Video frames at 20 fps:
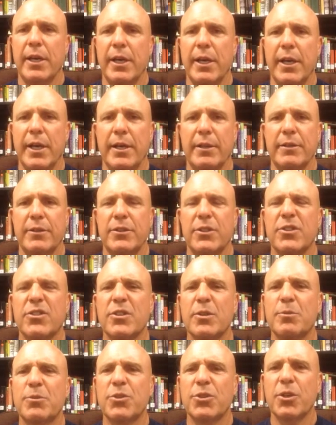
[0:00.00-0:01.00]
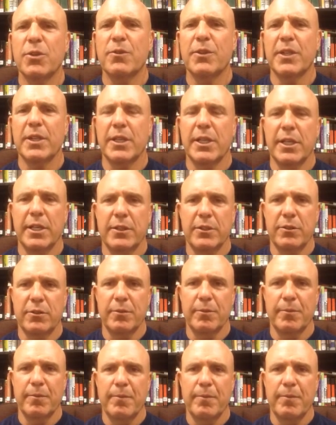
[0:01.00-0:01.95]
and just observing things.